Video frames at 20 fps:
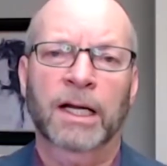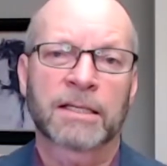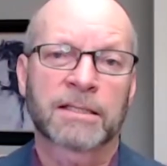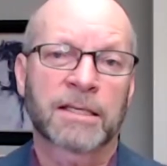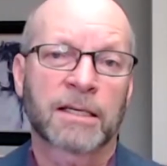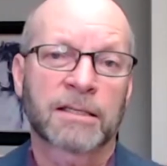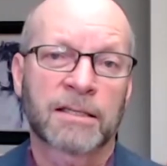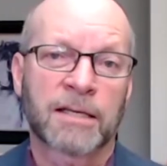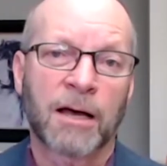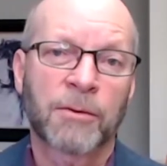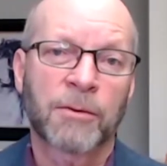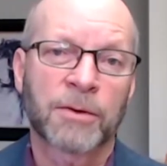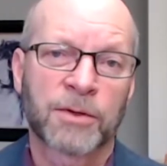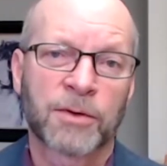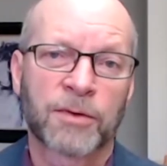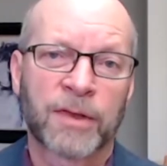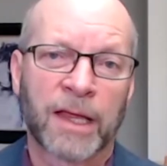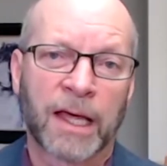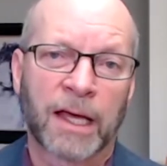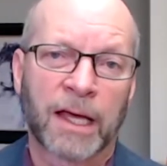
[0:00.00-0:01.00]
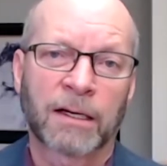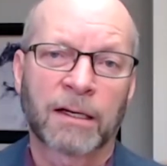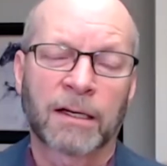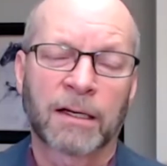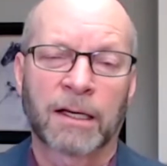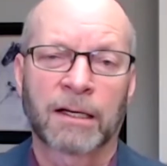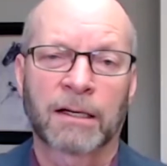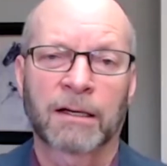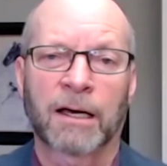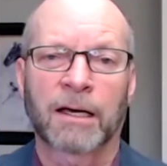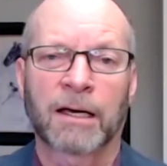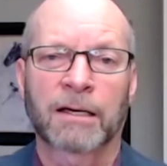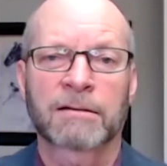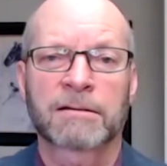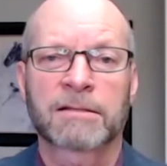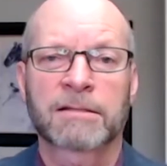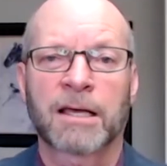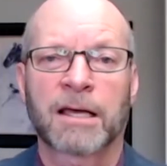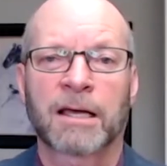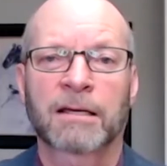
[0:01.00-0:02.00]
I sat down with you then, and I
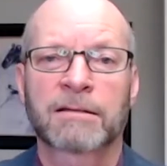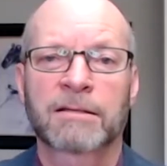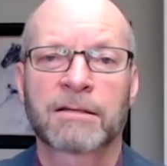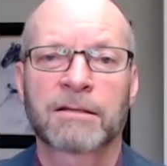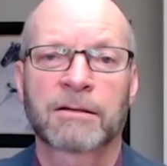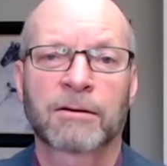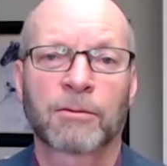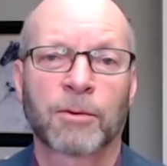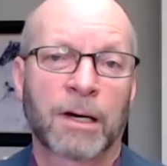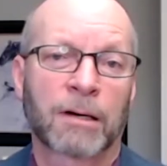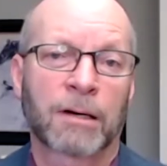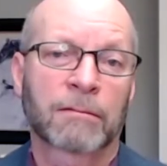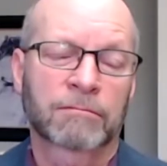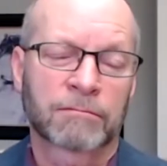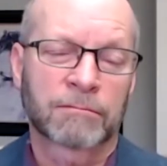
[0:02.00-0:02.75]
said to you, well,